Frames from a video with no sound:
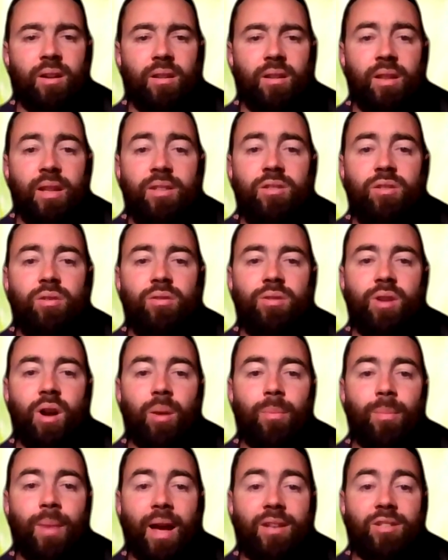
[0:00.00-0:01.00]
Let's use our
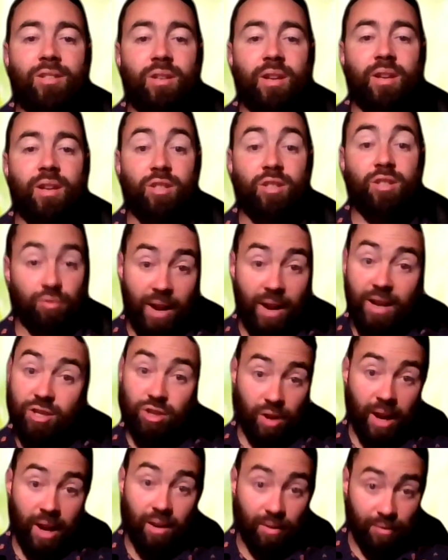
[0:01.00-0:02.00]
imagination. Raise
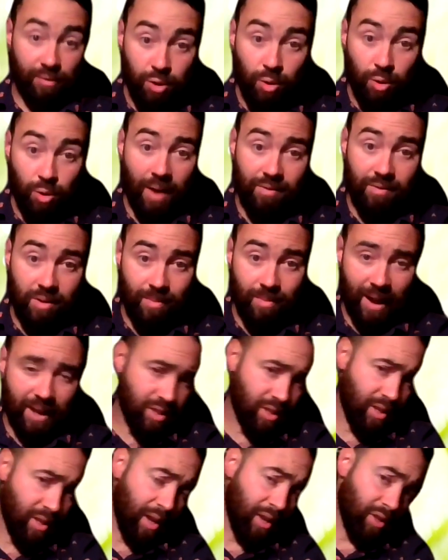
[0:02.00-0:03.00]
your hand if you have an
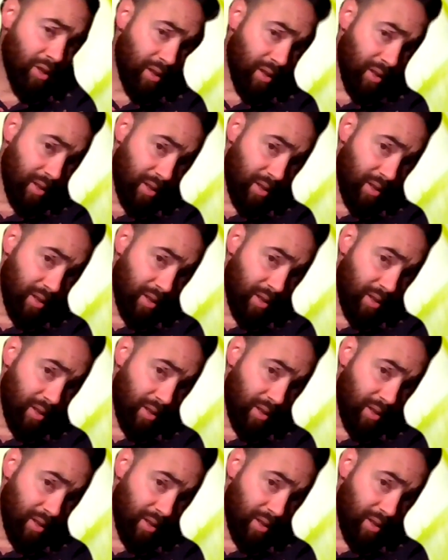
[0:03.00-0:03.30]
imagination.